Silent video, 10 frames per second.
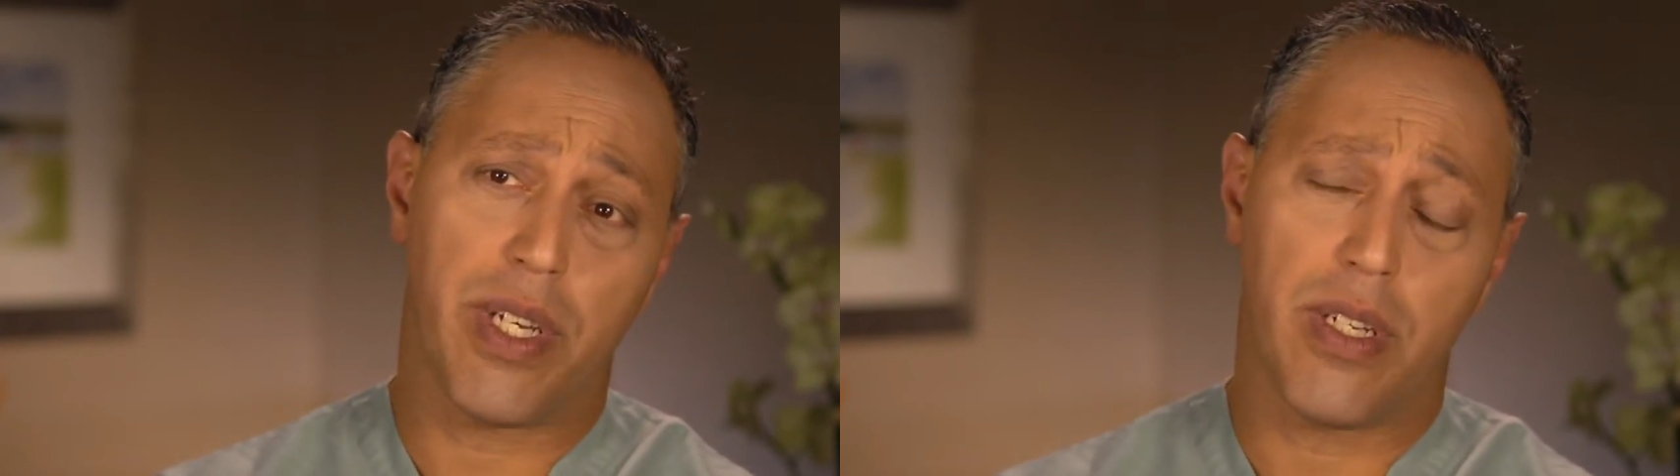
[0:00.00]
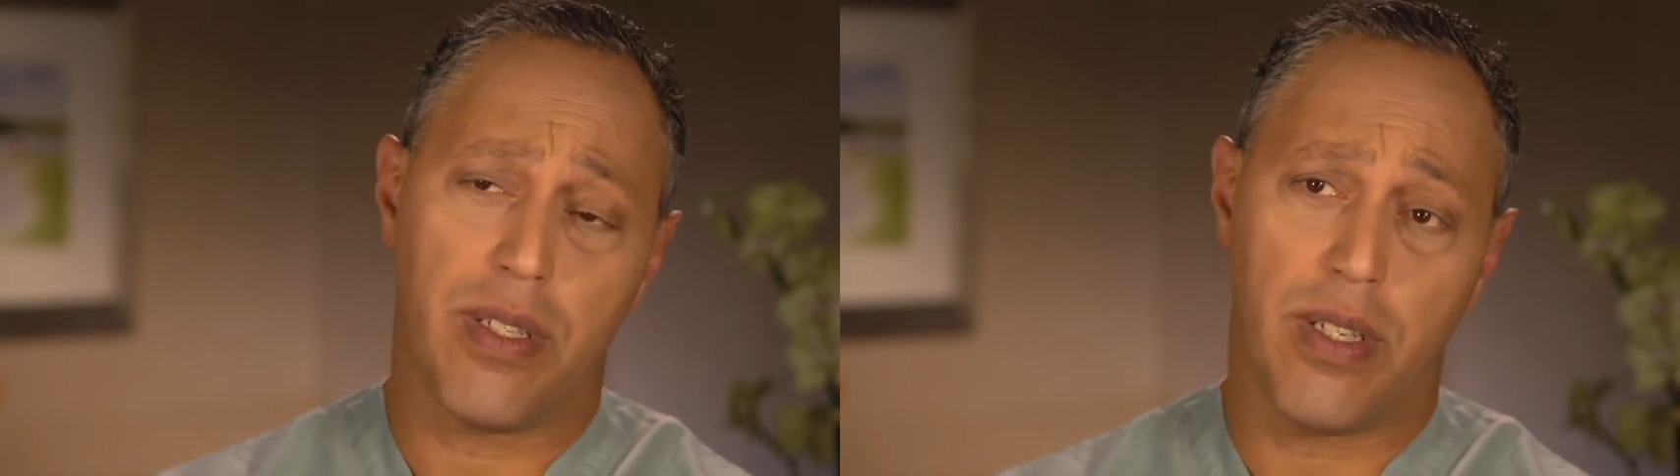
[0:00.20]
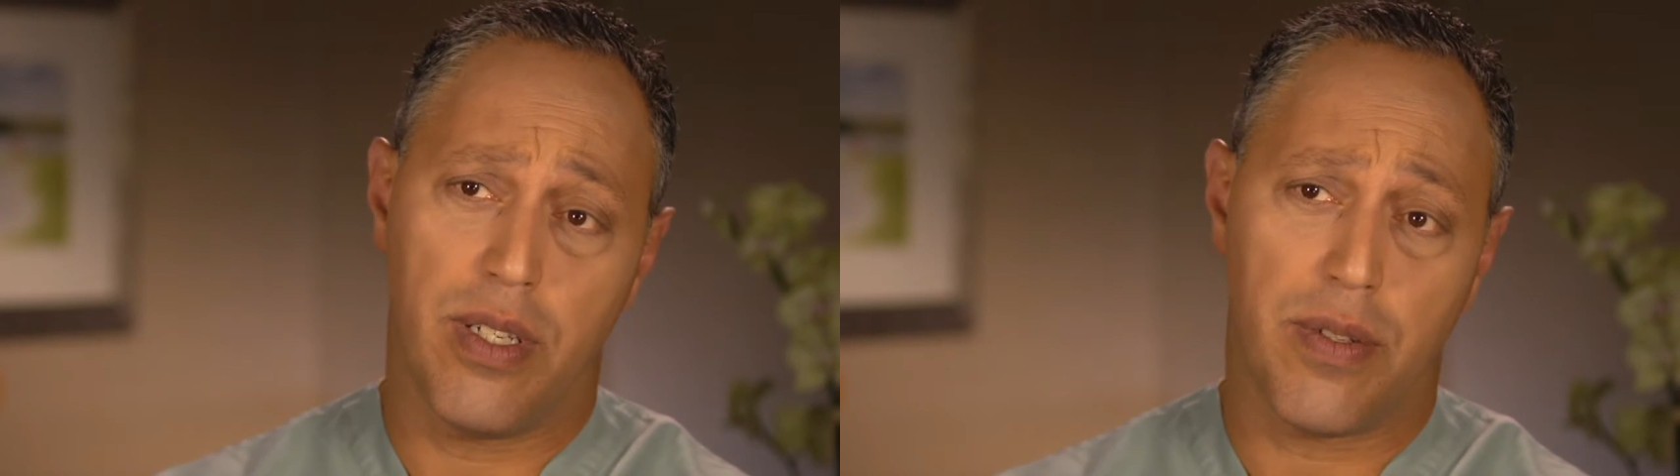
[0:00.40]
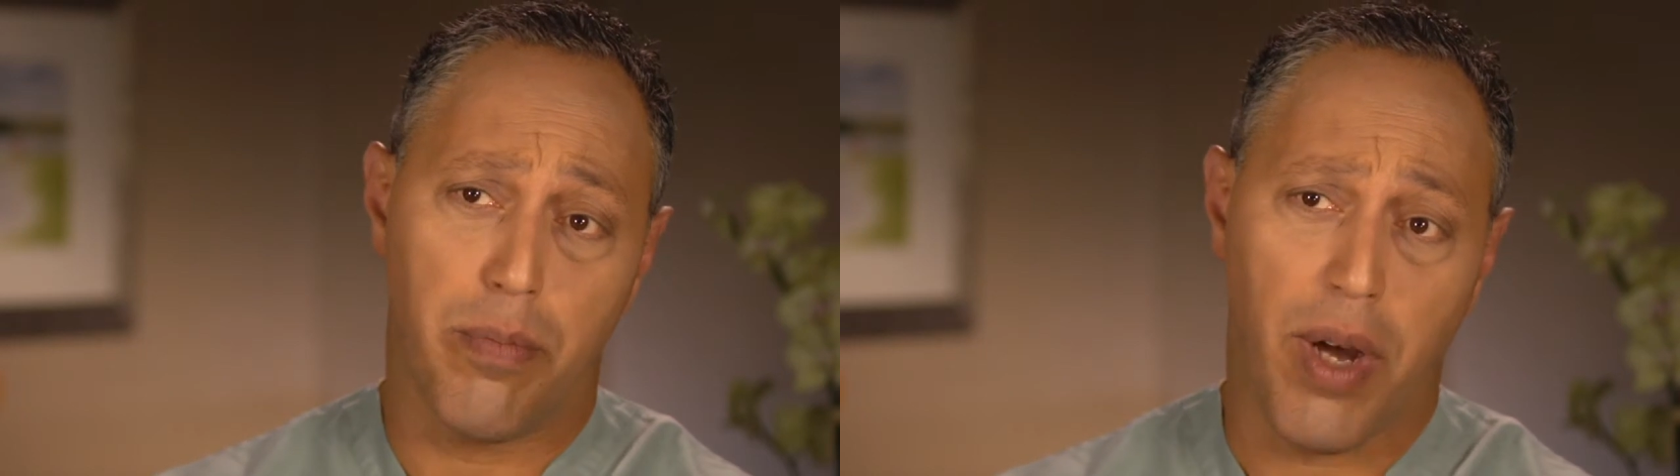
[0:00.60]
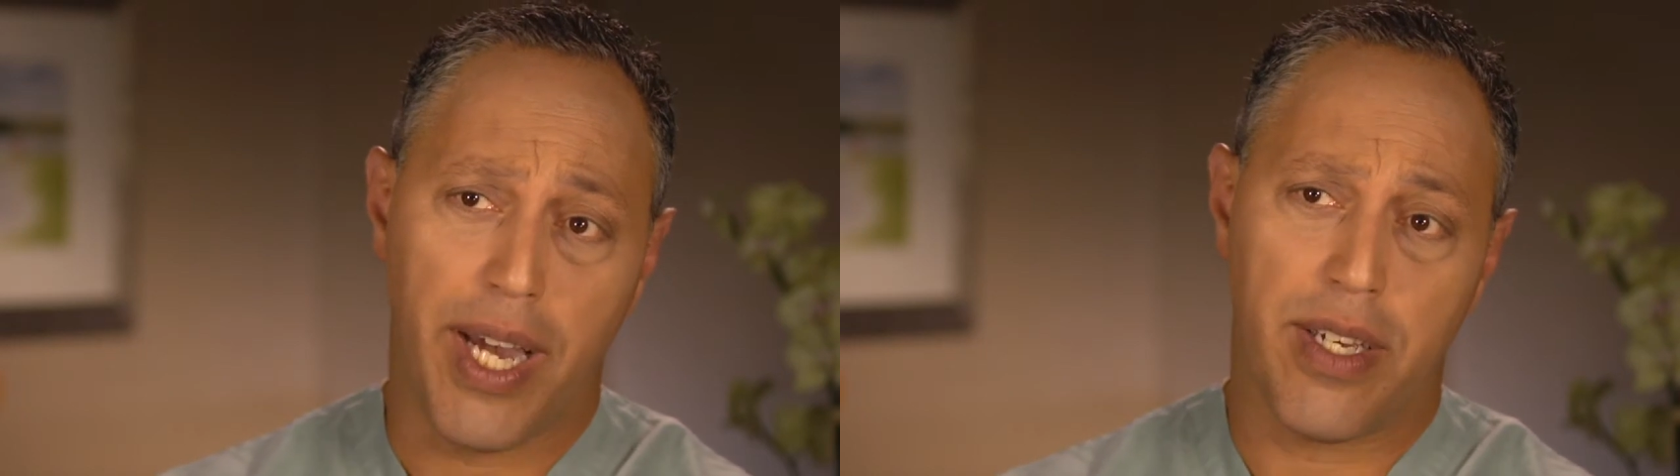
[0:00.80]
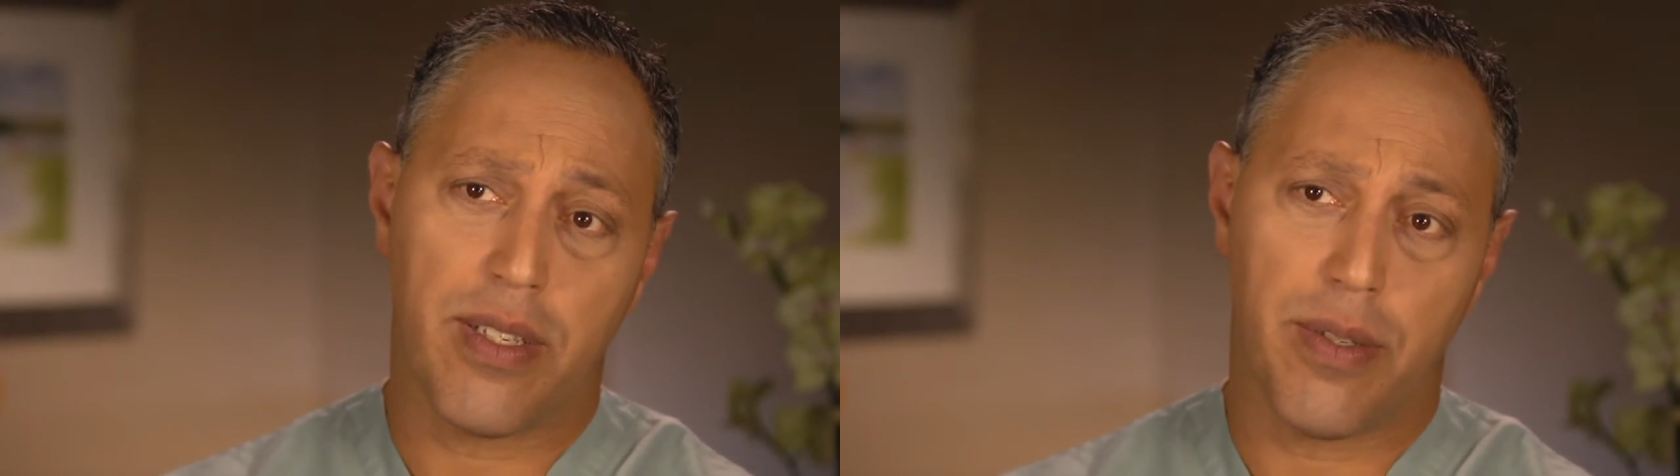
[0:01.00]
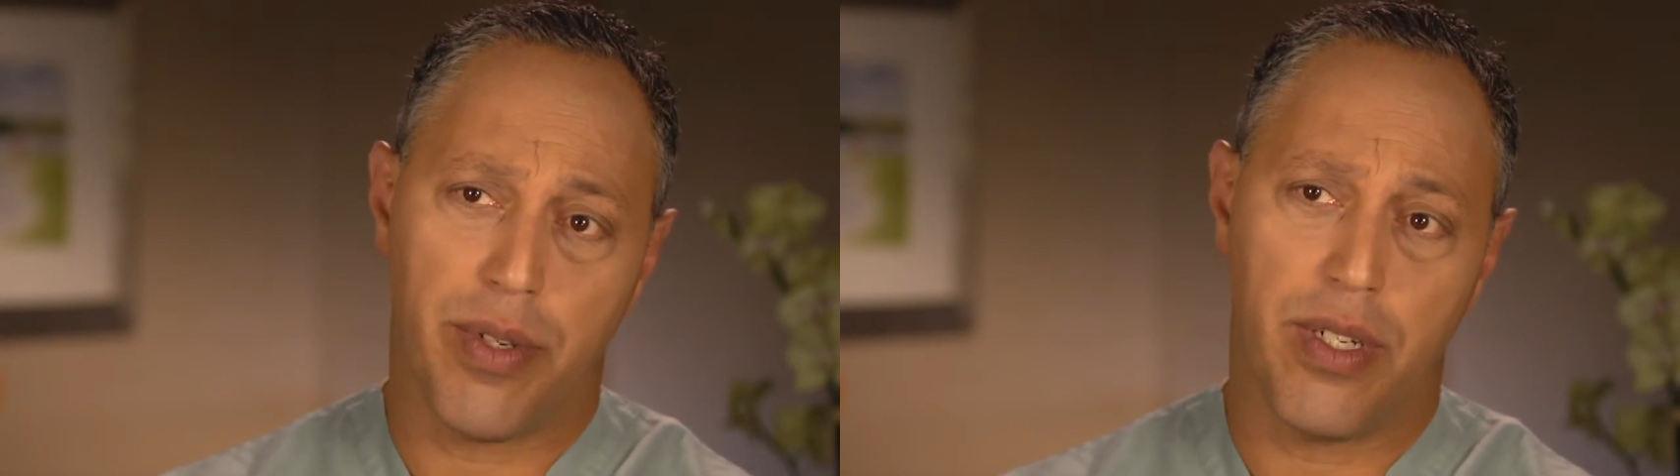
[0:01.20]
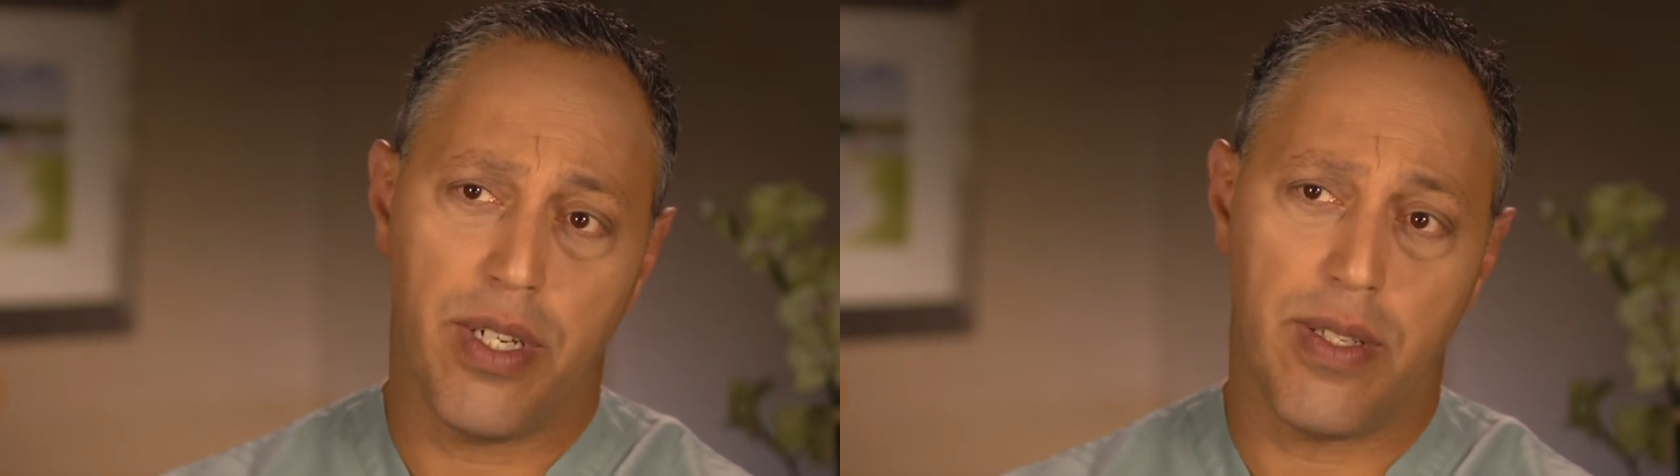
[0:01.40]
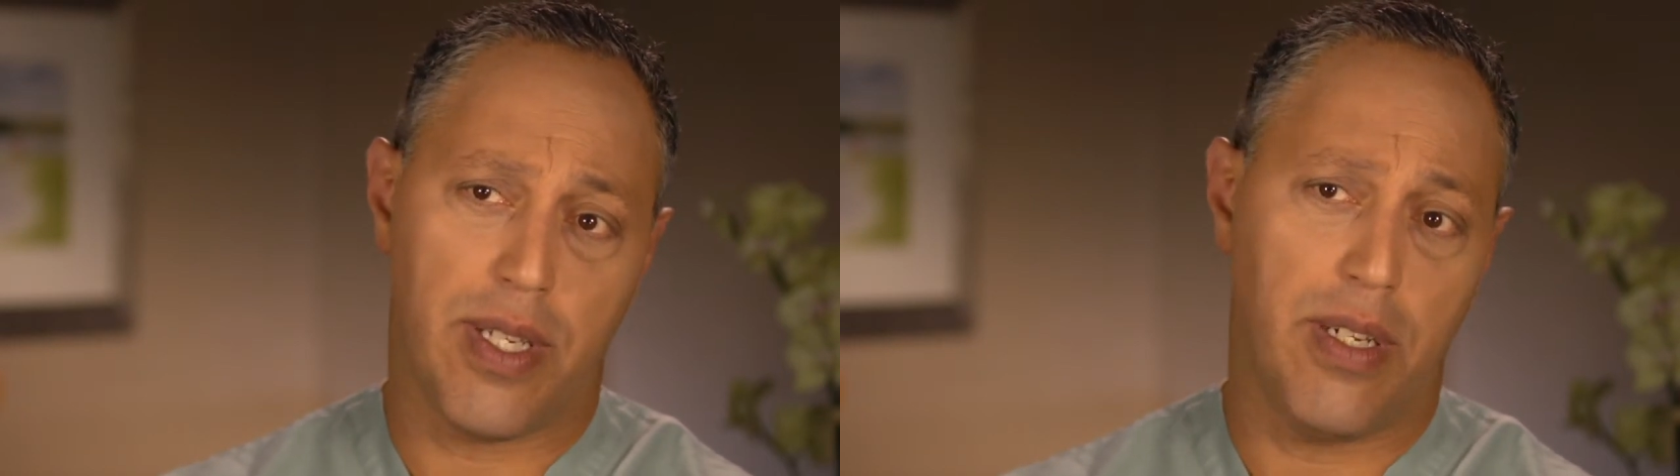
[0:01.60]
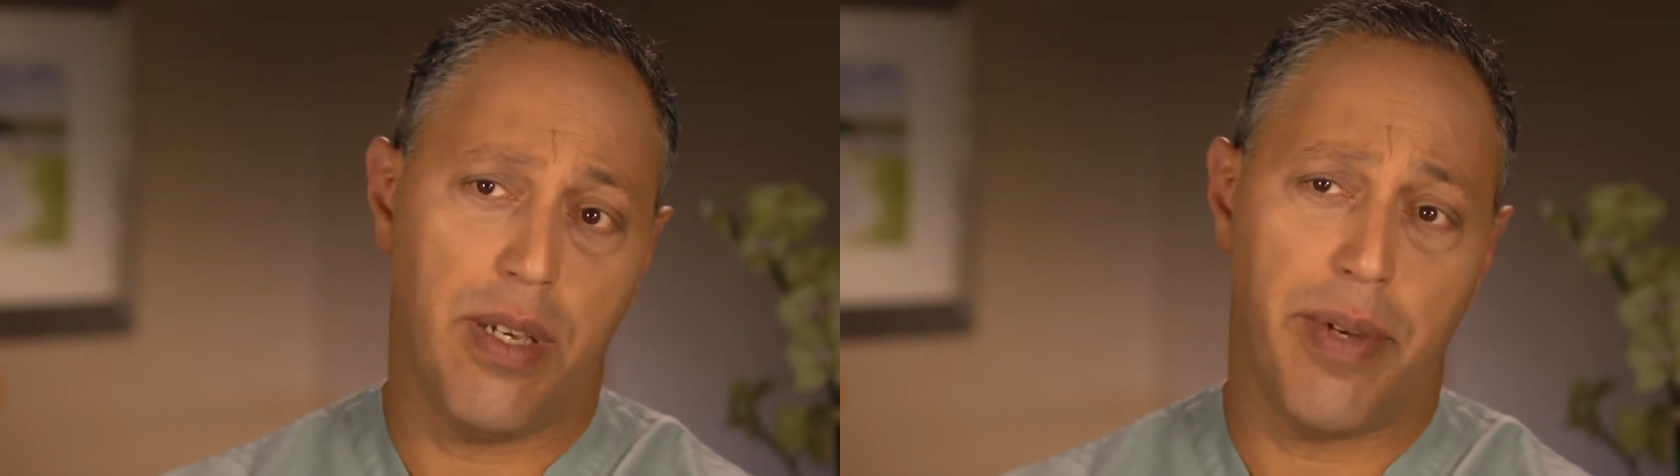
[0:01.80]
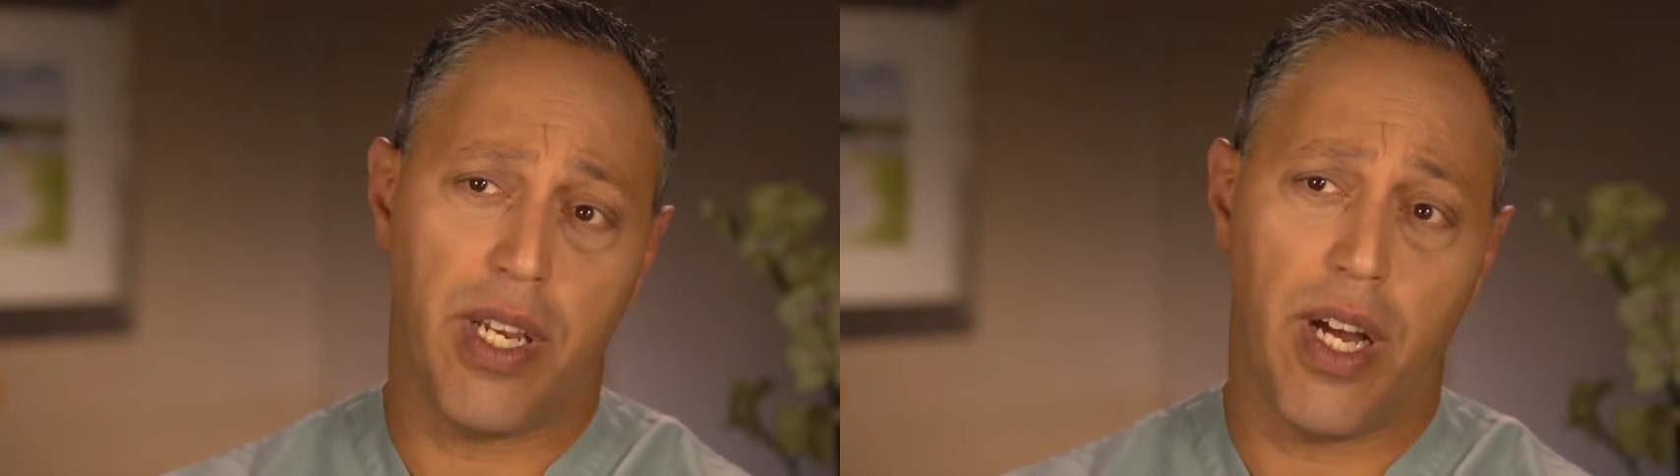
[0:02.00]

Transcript: because it's my experience and it may